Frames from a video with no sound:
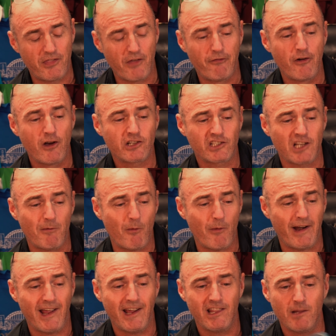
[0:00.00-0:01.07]
first time I
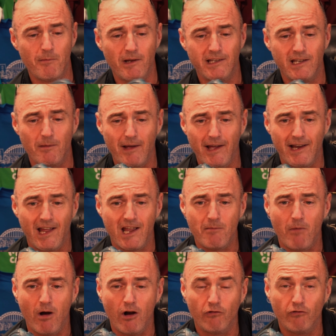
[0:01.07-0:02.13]
went out in them I did about an
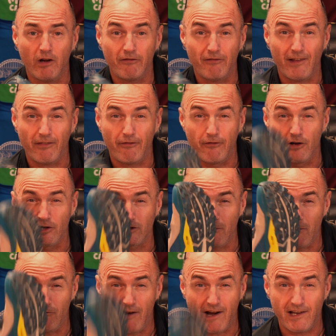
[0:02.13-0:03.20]
8-mile run. In fact, the first time
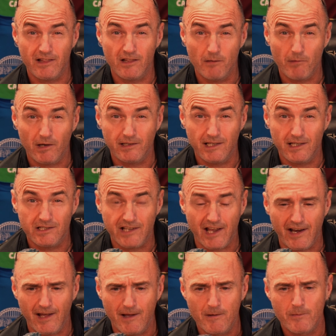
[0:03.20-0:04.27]
I ran in them I did
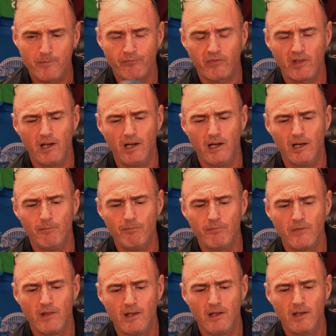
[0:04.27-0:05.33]
Zena. And
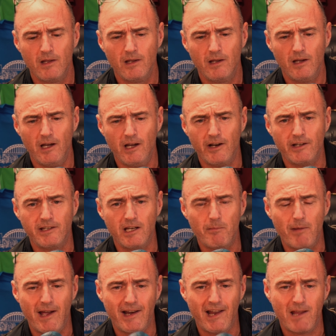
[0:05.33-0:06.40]
I did
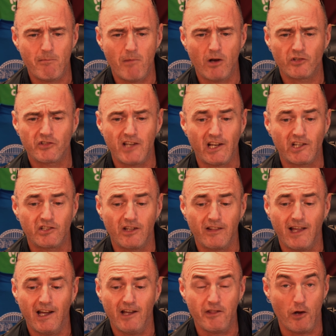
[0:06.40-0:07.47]
about an 8-mile section of
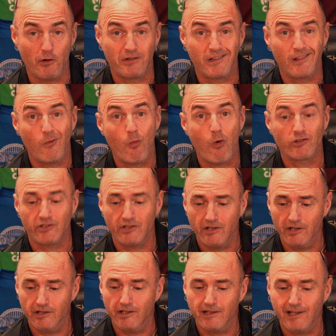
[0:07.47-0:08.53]
that, and the only thing that wasn't
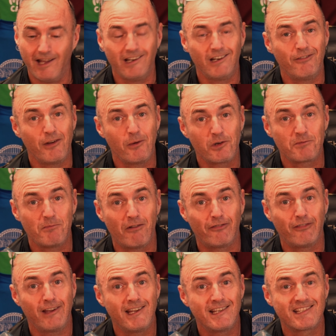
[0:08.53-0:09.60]
hurting at the end of it was my
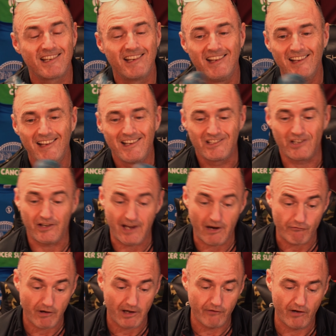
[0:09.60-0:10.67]
feet. So yeah,
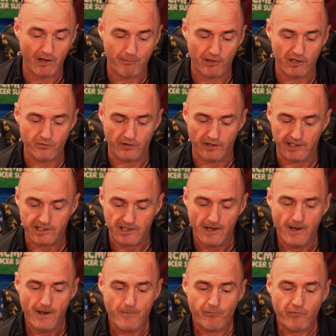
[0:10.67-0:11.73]
really pleased with these.
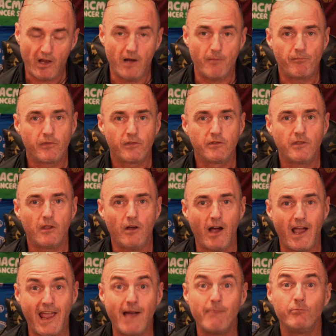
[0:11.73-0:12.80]
And
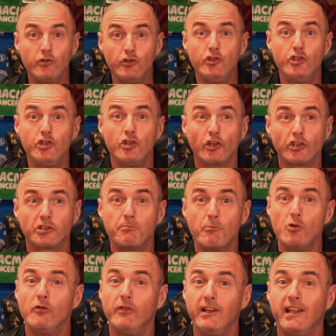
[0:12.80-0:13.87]
I am just
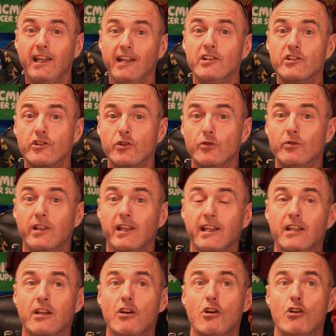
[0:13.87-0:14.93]
moving into
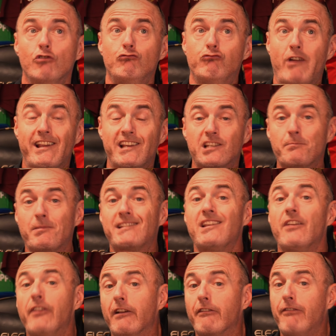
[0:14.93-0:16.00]
the race
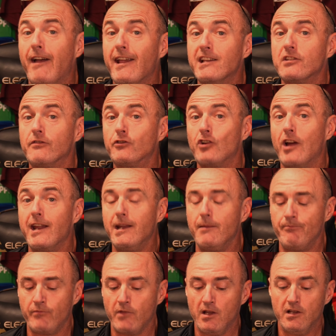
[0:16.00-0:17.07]
specific phase of
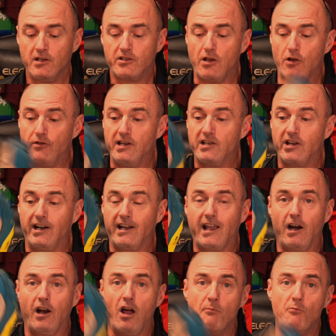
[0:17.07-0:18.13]
training, so these are going to get
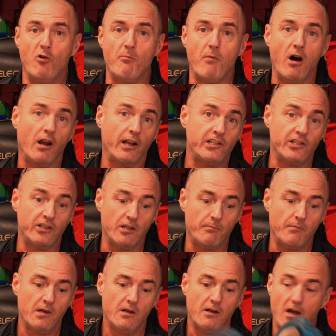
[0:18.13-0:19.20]
a lot more mileage in them
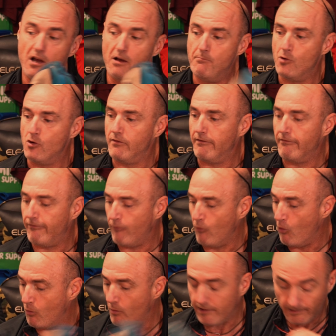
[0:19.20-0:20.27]
moving
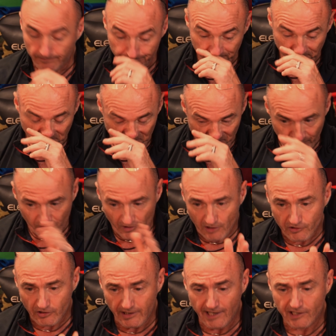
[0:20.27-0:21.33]
forward.
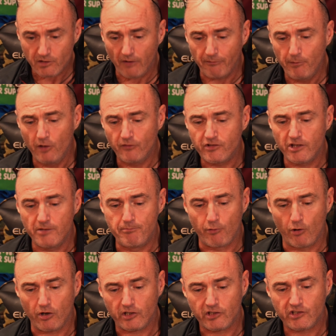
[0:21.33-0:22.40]
So yeah, so I've moved to the
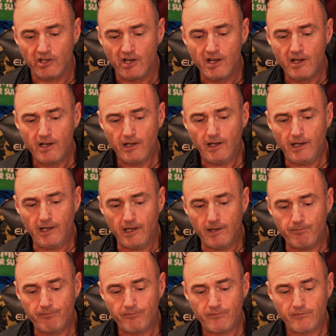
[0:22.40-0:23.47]
Brooks. I'll